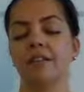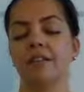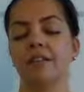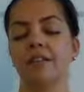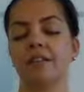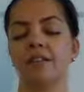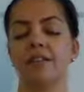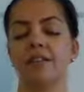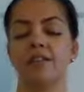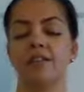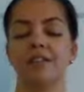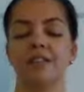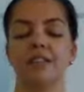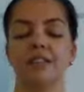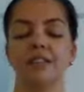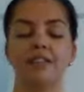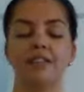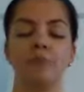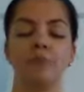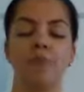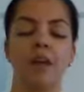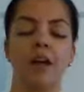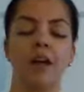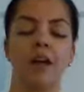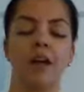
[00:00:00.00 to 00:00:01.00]
Notice the
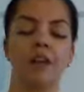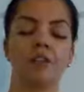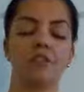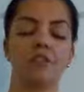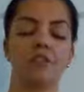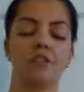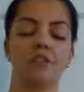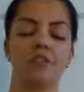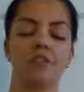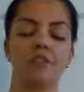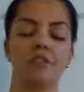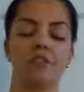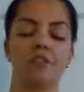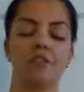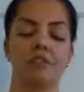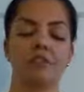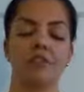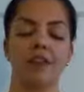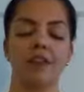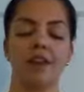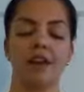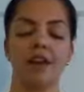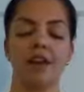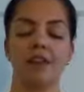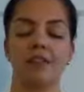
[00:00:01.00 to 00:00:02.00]
expansion of your
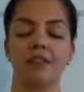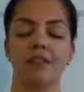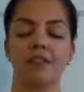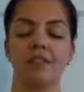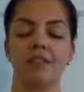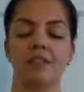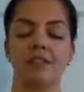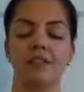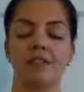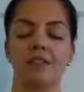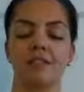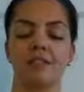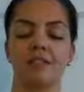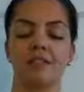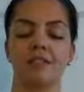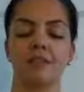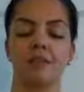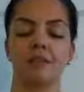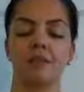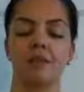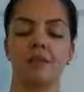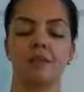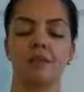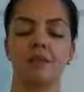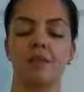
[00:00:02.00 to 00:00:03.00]
chest,
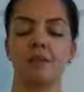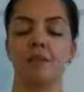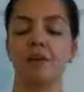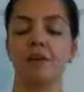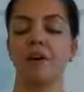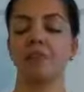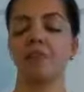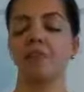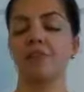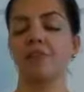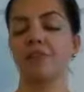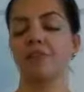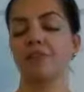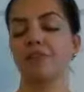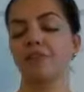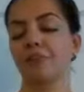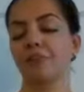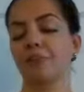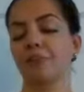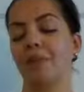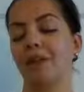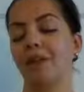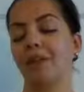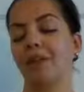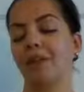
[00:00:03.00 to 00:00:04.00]
maybe the puffing of
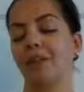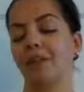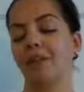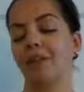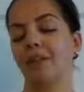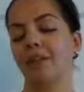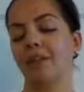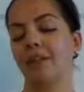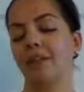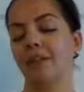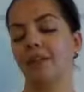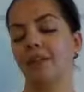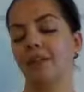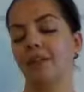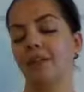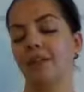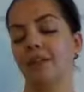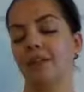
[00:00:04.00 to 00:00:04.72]
your belly.